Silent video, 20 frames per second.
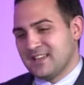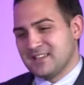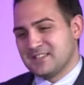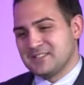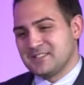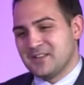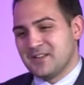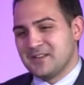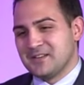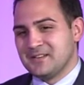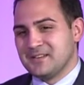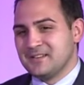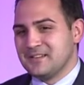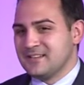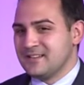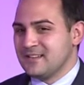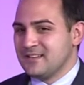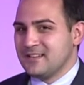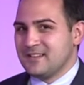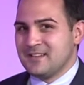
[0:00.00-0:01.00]
I started,
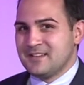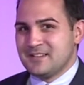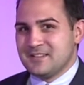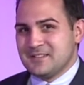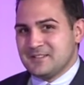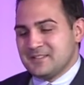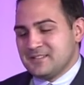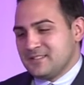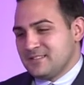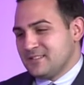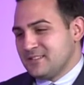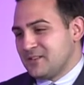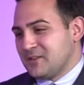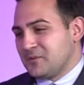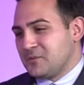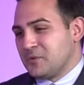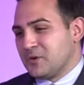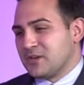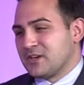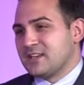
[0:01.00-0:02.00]

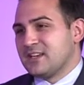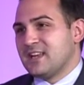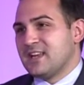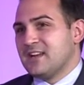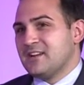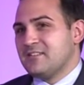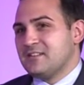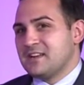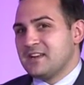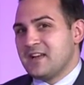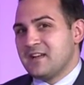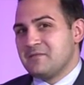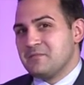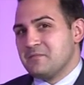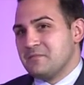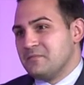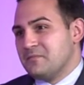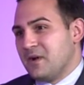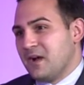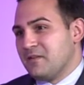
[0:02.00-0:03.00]
working there, and
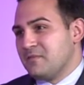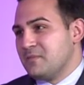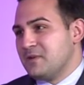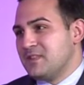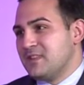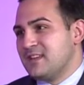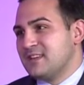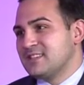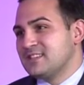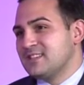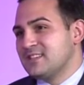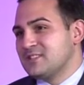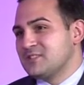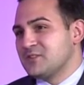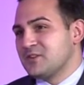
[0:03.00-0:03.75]
I've been there since.